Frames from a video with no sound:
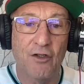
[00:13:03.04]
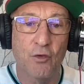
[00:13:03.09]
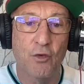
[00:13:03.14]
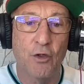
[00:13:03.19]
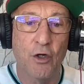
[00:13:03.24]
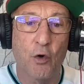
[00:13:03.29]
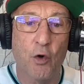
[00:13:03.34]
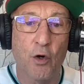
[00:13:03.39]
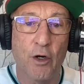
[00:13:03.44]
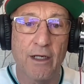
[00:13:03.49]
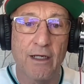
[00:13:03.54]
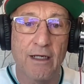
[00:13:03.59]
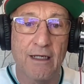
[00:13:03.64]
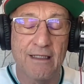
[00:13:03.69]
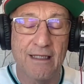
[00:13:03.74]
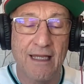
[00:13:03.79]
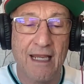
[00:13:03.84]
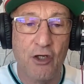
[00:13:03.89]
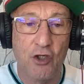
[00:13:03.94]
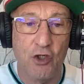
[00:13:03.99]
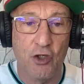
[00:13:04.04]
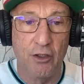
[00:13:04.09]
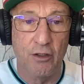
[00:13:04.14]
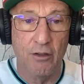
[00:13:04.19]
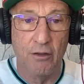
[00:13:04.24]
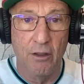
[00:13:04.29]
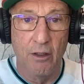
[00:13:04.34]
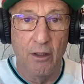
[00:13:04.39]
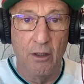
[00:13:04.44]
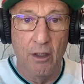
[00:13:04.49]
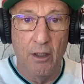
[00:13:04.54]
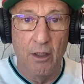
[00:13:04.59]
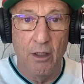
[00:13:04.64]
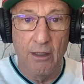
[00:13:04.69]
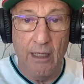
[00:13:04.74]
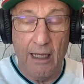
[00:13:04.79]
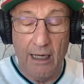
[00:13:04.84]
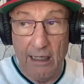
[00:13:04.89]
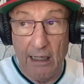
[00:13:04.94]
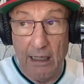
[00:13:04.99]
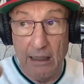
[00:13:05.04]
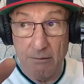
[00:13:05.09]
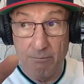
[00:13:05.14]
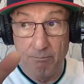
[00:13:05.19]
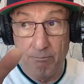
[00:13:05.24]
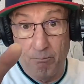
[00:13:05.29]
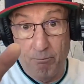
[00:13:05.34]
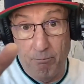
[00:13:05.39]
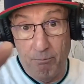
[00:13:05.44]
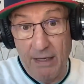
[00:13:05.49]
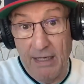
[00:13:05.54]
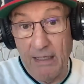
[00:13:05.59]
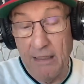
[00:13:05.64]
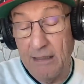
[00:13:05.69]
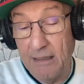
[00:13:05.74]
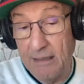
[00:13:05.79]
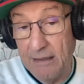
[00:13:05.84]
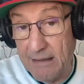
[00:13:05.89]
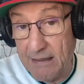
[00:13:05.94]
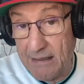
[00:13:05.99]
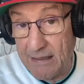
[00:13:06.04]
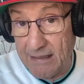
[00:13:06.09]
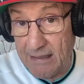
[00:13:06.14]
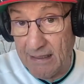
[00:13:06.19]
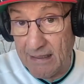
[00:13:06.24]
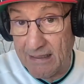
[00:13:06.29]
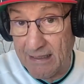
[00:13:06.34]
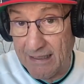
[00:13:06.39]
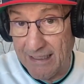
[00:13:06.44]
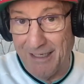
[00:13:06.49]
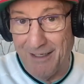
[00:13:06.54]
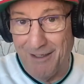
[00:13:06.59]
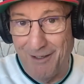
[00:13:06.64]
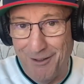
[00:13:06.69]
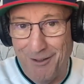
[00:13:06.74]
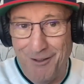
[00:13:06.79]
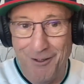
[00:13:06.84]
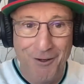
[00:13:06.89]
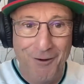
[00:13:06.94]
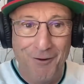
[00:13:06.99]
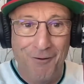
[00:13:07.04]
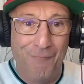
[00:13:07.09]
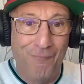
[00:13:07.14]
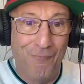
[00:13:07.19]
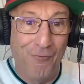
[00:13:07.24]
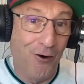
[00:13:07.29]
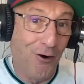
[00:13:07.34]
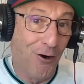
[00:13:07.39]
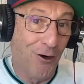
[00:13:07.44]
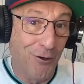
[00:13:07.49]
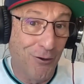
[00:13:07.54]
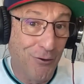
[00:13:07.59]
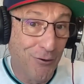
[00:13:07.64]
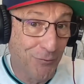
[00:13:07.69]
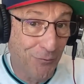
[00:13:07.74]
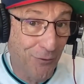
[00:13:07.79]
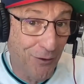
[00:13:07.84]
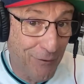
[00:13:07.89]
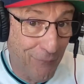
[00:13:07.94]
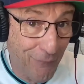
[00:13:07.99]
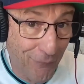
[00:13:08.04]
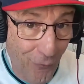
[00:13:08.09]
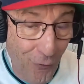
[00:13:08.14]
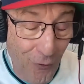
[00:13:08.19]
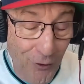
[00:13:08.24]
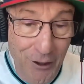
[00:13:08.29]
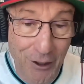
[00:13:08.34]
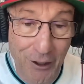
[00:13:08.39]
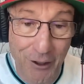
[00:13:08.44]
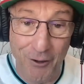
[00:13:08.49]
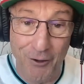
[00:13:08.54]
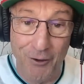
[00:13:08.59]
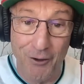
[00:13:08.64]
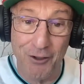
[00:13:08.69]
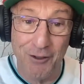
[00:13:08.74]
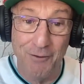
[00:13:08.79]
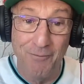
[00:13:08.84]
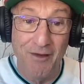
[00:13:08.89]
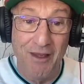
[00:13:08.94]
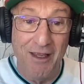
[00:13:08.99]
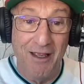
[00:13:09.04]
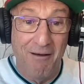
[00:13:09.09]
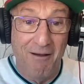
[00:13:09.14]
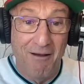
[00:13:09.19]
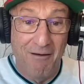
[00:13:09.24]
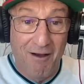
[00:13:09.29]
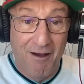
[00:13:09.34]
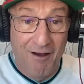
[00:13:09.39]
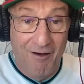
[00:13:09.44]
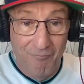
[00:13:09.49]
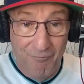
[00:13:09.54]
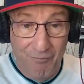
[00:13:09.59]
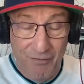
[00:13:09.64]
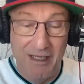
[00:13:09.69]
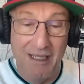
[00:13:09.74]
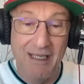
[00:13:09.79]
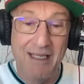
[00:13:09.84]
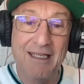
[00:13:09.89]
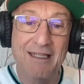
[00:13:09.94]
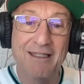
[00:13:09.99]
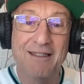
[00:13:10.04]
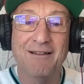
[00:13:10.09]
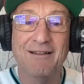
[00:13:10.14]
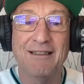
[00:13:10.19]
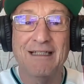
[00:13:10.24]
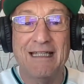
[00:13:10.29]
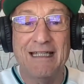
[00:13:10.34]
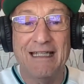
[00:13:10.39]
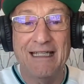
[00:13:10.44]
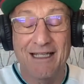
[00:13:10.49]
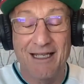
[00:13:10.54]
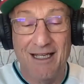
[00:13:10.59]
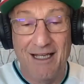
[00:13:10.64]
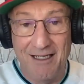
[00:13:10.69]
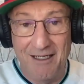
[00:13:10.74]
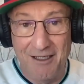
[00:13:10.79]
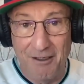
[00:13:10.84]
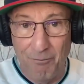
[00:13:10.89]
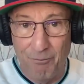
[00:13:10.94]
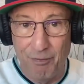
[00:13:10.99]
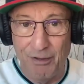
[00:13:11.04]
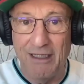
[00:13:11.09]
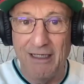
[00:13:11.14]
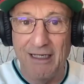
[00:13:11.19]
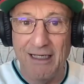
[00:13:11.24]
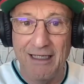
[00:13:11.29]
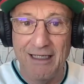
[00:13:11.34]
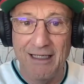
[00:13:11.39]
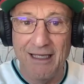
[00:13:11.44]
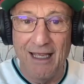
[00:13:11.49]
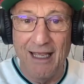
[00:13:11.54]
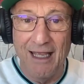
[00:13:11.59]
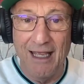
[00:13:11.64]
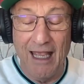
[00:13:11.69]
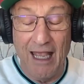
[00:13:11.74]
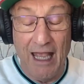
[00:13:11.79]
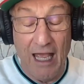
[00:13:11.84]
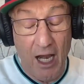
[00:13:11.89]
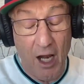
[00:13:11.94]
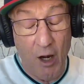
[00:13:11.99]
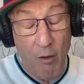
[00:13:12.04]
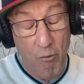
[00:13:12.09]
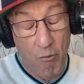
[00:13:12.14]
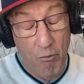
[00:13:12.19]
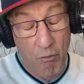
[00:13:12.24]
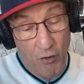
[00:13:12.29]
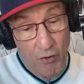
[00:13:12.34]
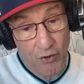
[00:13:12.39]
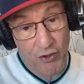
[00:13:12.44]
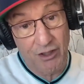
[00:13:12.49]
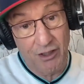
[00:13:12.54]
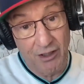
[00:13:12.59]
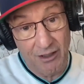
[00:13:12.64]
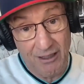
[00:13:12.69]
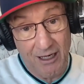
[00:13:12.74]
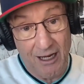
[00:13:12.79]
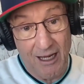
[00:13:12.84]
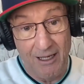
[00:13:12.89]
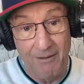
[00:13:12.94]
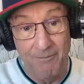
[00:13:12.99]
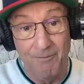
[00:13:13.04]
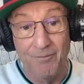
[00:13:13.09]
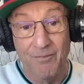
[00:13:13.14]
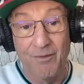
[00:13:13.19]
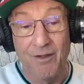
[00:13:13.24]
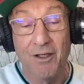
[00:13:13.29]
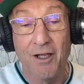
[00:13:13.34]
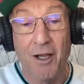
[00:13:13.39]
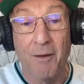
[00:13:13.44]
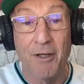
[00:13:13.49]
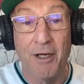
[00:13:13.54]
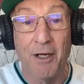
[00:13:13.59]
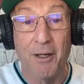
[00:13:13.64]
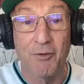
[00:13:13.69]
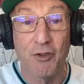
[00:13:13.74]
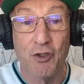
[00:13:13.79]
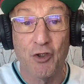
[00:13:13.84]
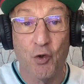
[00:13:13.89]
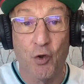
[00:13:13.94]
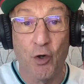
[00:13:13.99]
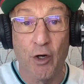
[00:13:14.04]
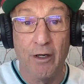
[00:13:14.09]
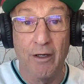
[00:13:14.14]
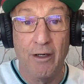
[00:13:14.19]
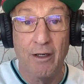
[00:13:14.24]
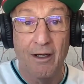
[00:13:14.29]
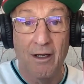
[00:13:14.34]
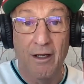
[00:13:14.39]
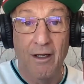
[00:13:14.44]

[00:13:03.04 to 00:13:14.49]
and to an organization that has been consistent for 124 years of being in the league, competing, and most of the time coming up short.